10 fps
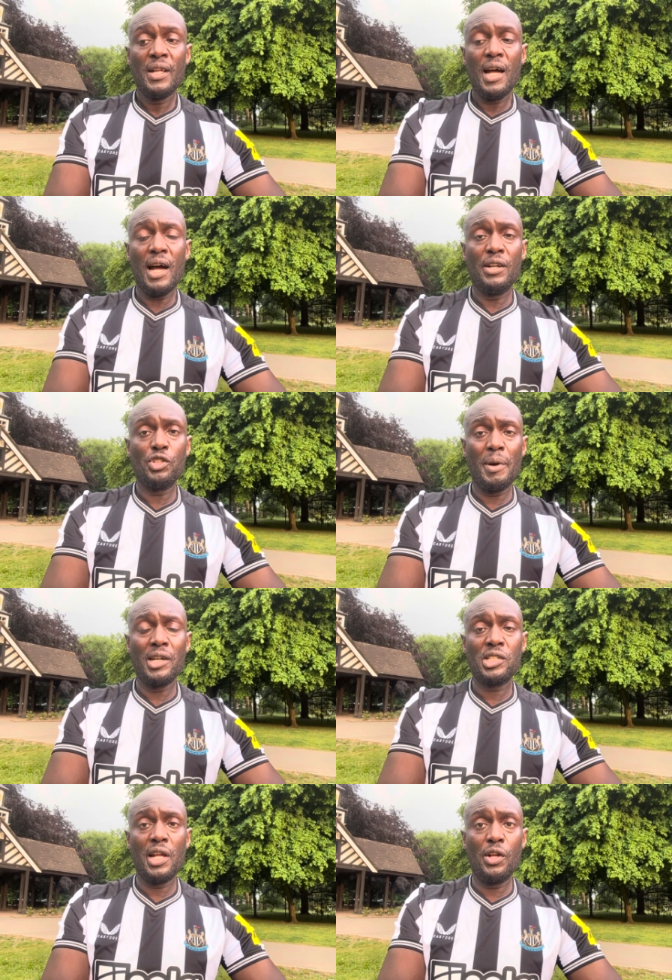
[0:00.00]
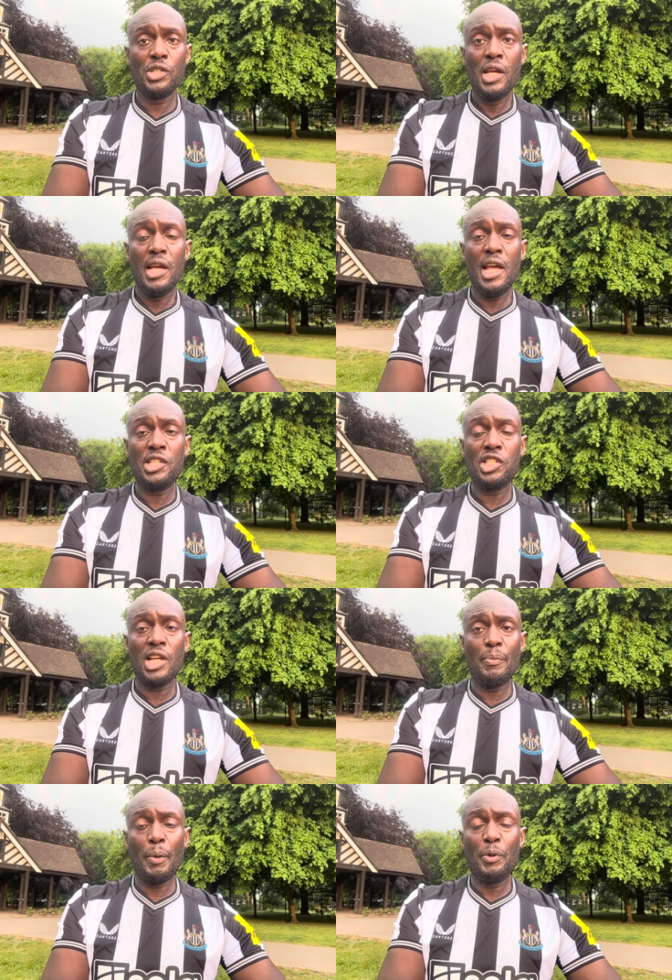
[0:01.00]
And Jamal Lascelles is his
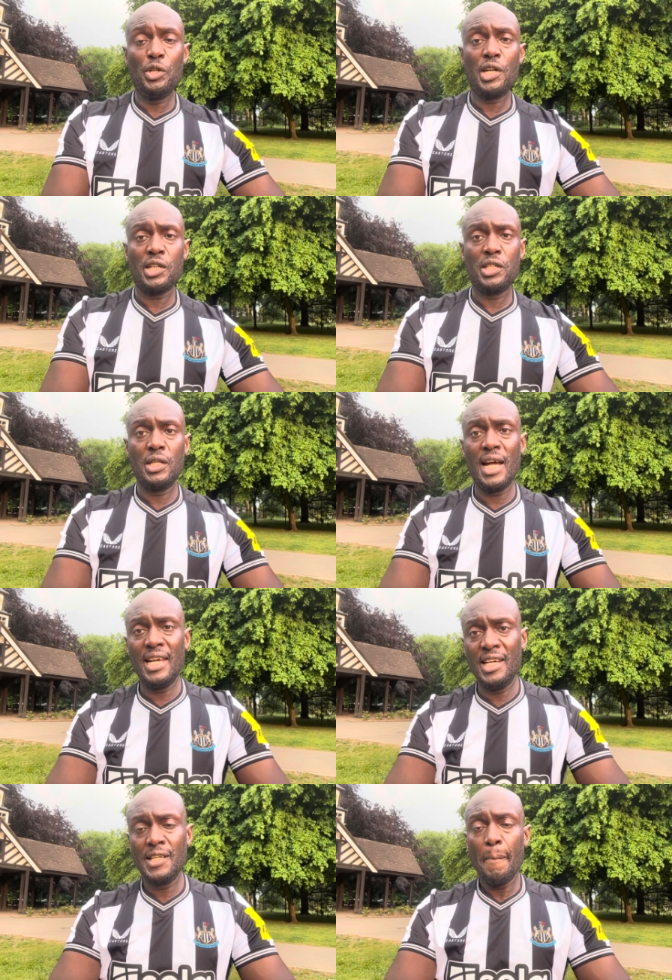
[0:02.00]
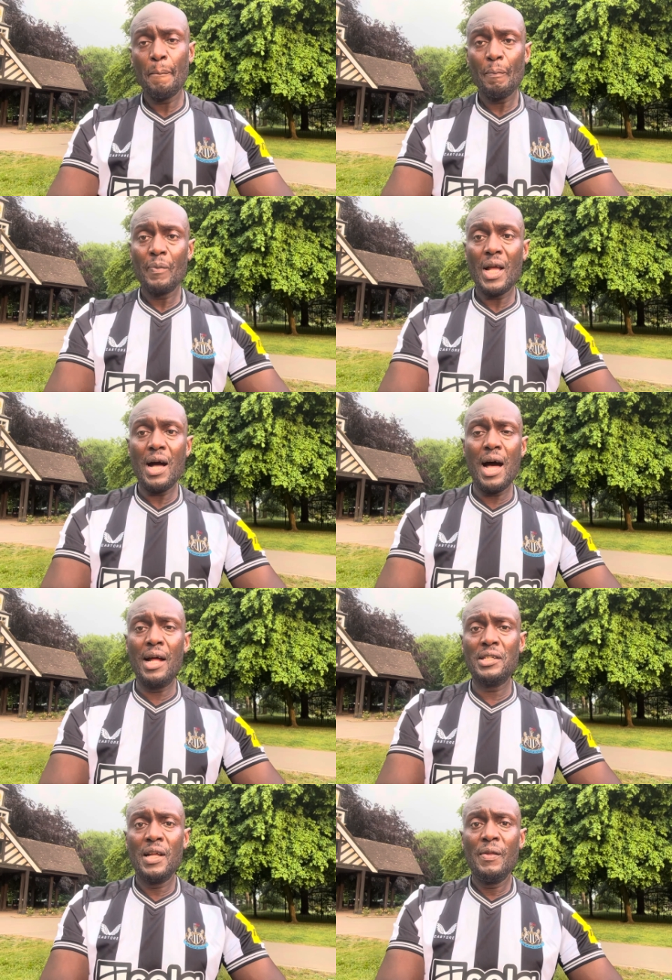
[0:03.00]
time up in Newcastle United.
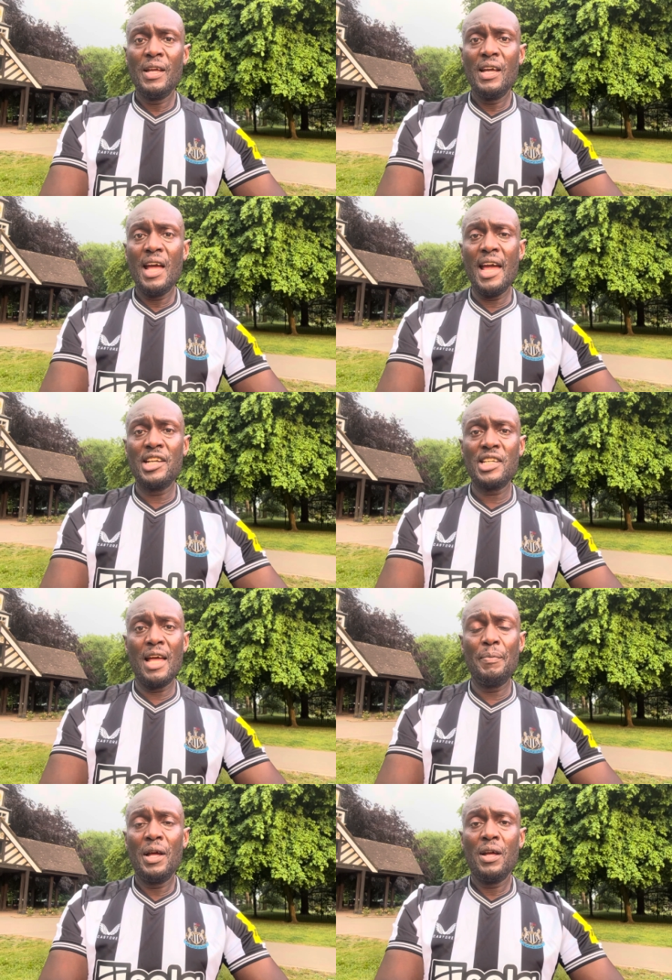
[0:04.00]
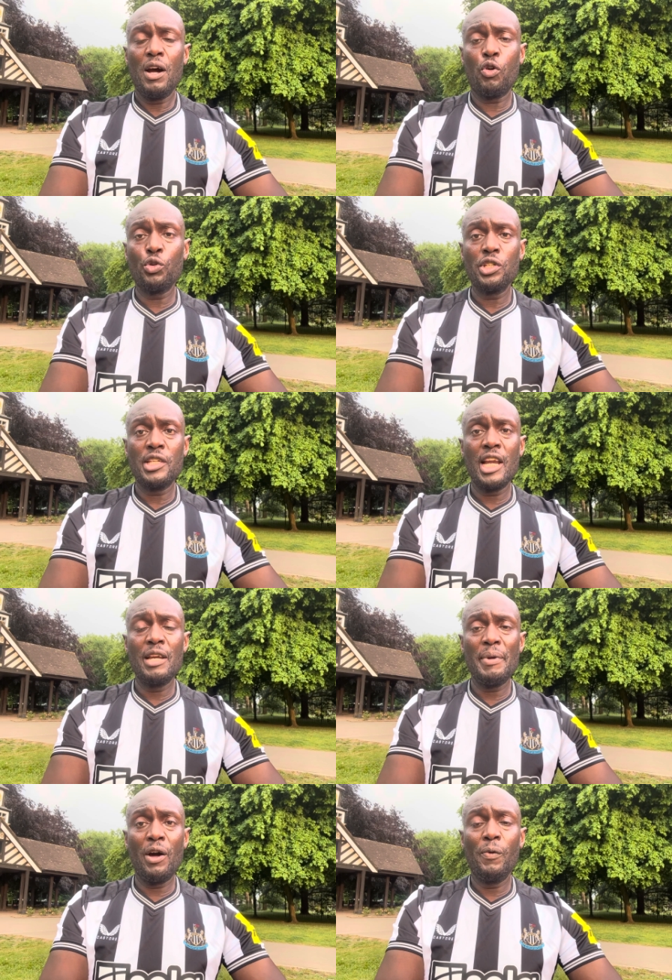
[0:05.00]
And ASM, according to Daily
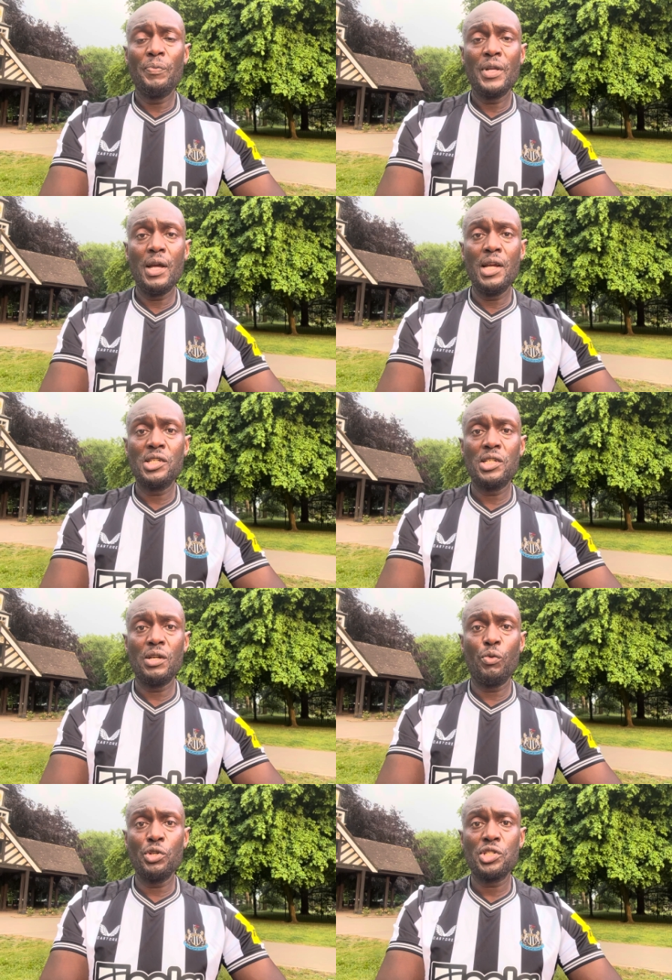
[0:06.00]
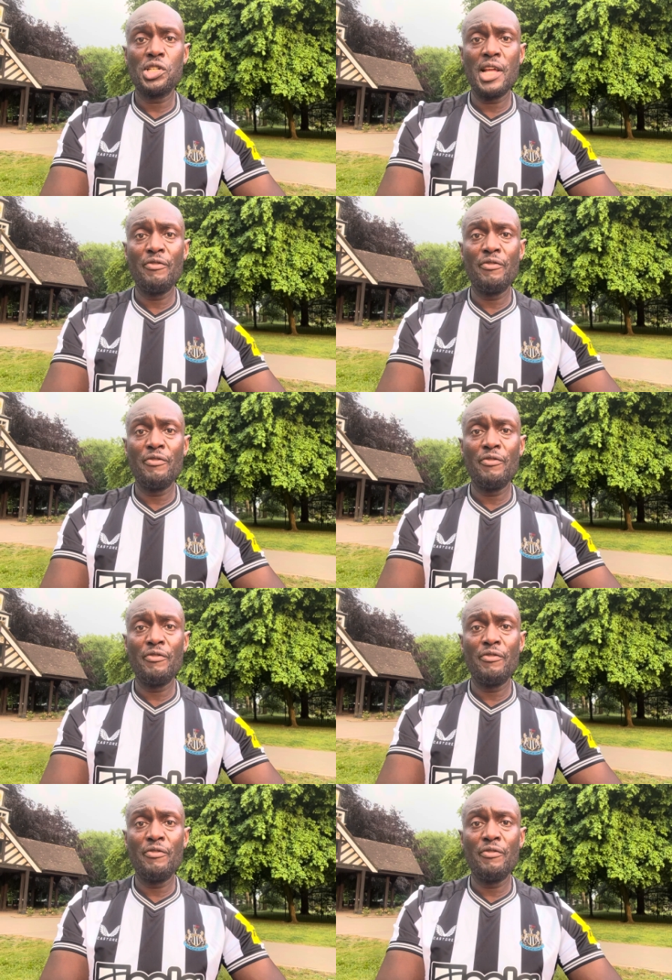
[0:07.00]
Mail, is, wants to stay in